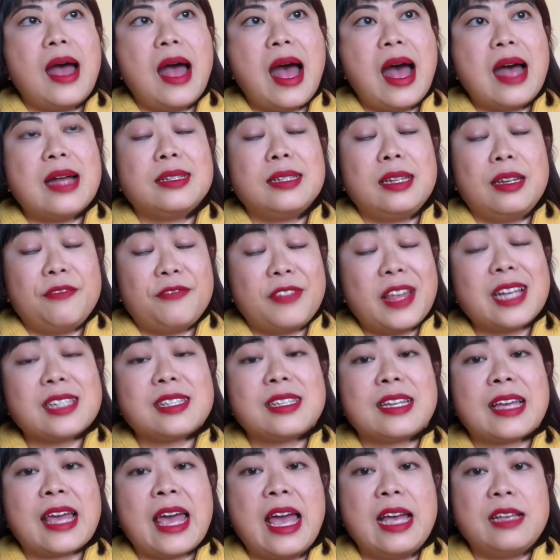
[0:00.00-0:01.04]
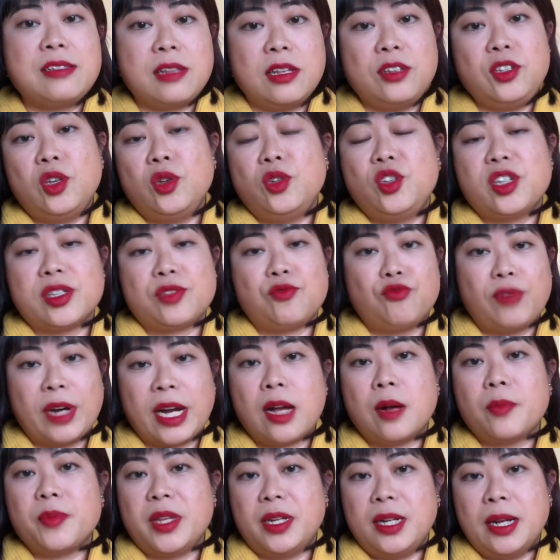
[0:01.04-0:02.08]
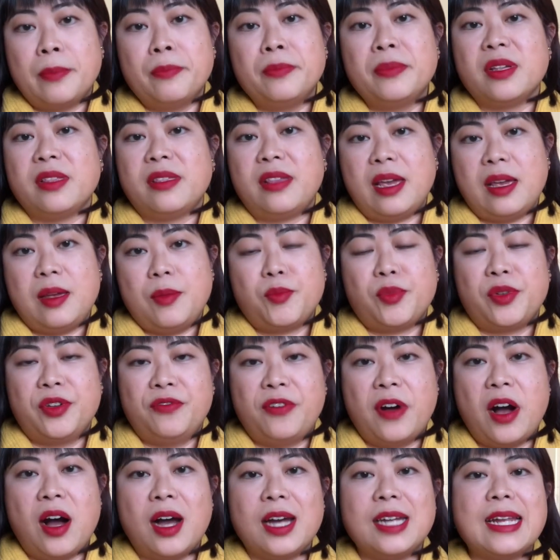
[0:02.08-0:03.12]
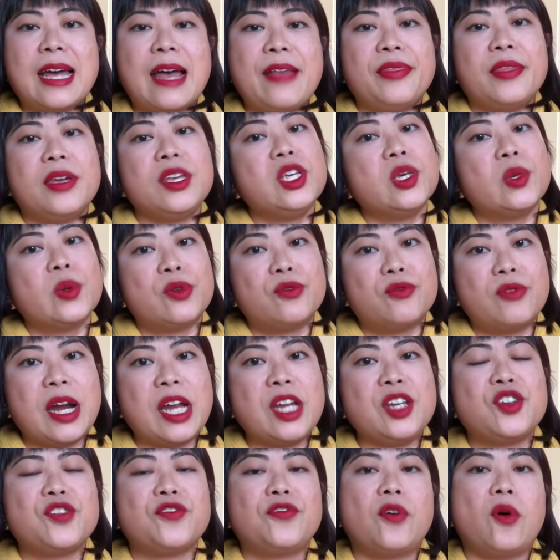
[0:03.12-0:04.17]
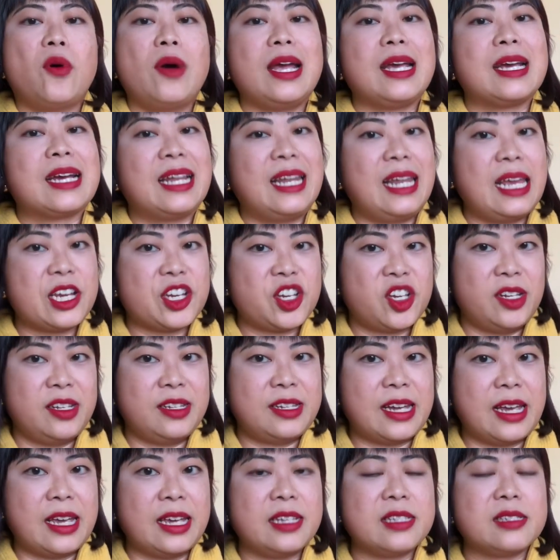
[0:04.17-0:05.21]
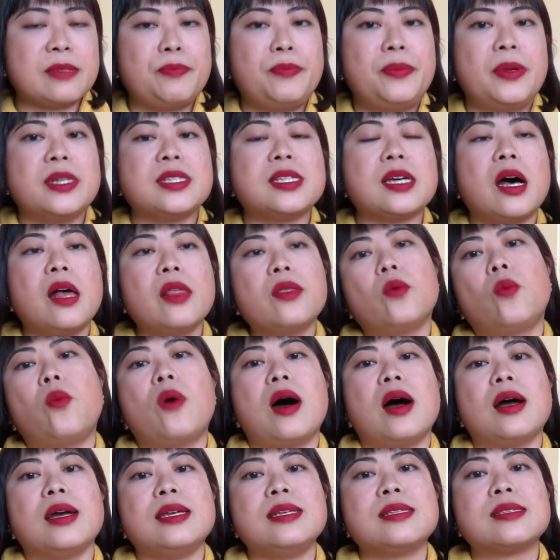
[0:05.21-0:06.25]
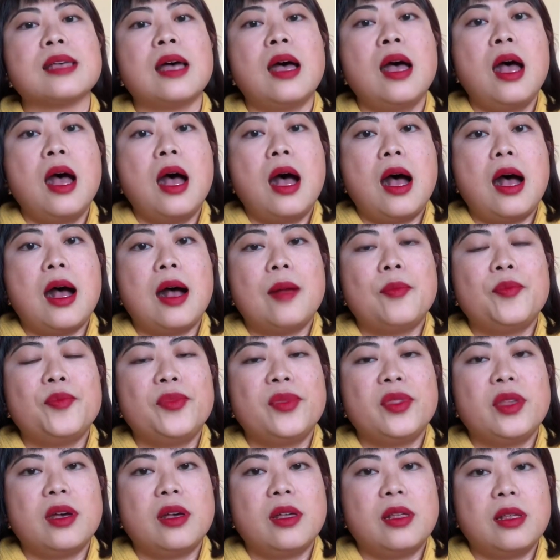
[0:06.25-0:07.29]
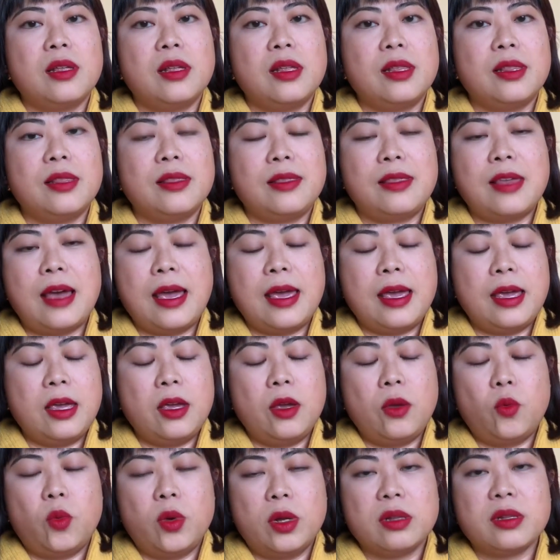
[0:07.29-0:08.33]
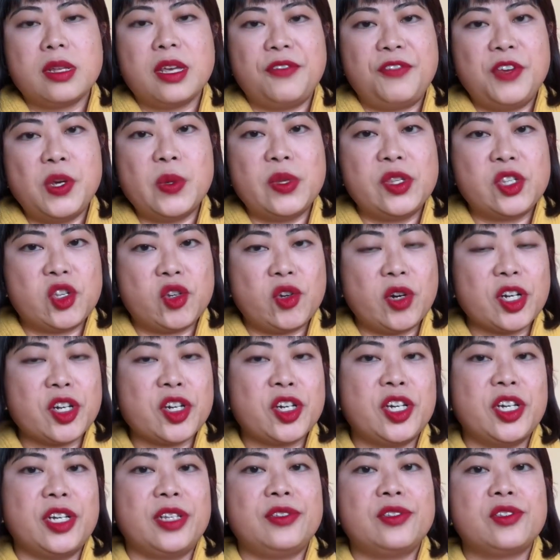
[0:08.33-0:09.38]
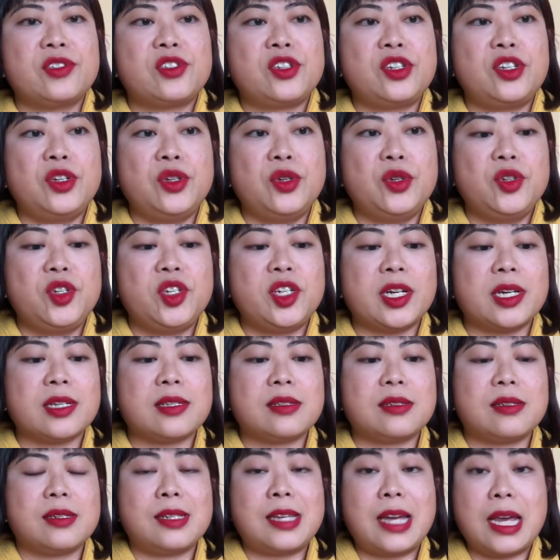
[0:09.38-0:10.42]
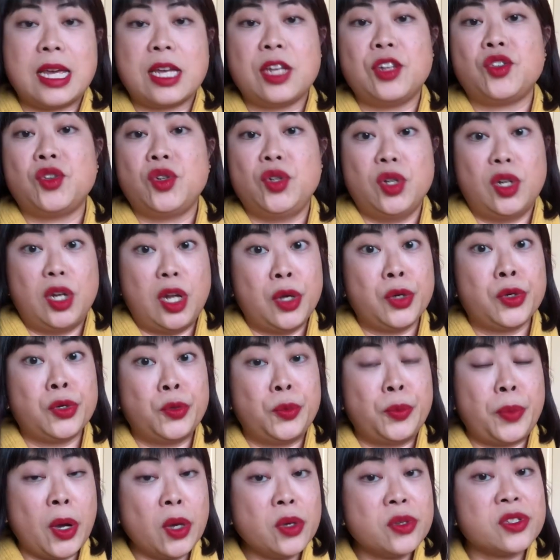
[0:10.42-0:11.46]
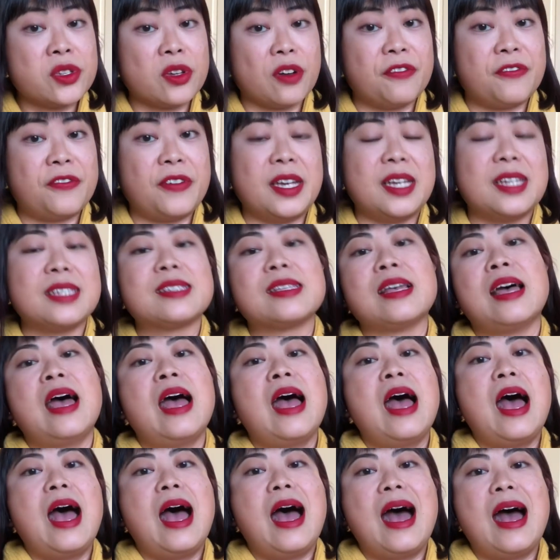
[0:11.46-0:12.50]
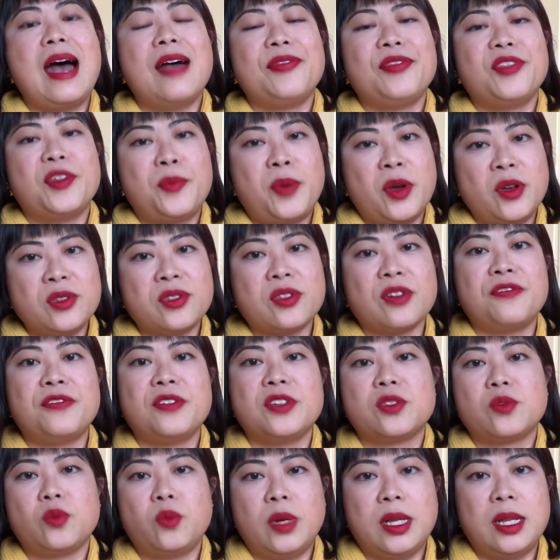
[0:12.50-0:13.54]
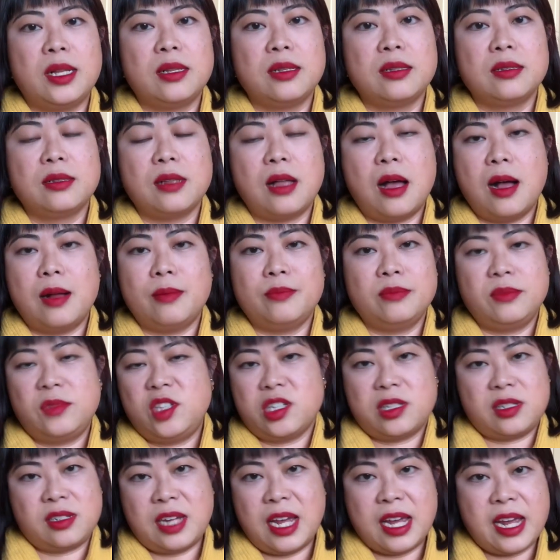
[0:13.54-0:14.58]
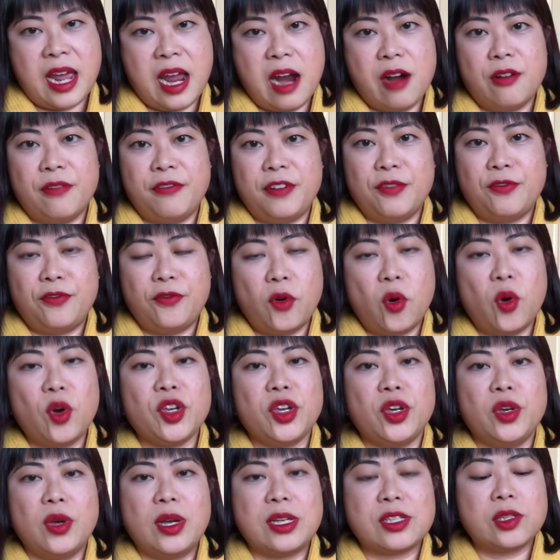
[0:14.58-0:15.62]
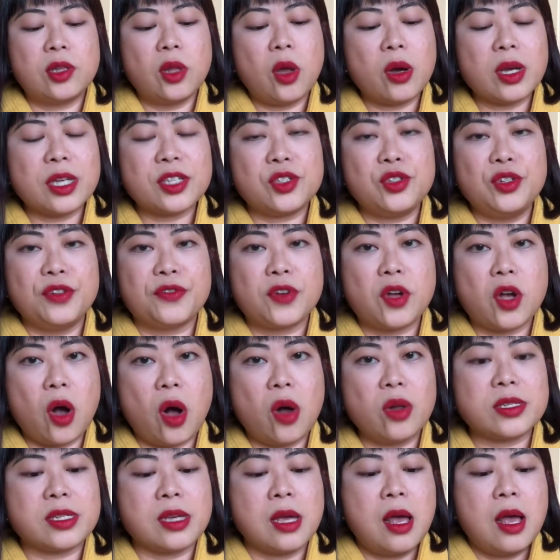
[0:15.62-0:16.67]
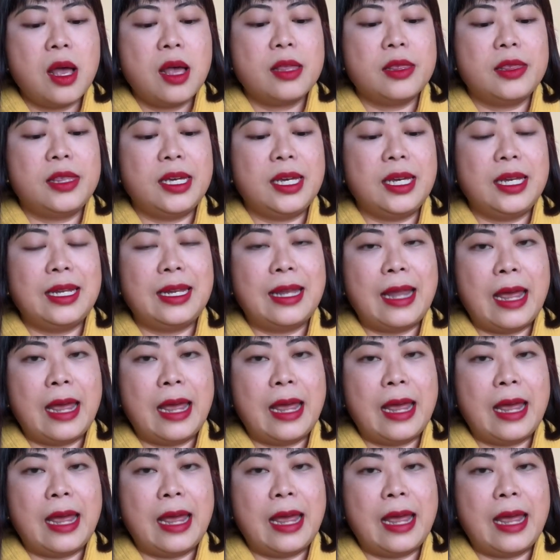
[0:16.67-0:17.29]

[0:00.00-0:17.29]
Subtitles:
and if that's the case, then you just ring up the number they provide and then you arrange for a collection date. But otherwise, they will give you instructions to just take it to your local post office, and the post office will just take care of it for you, as long as you've got the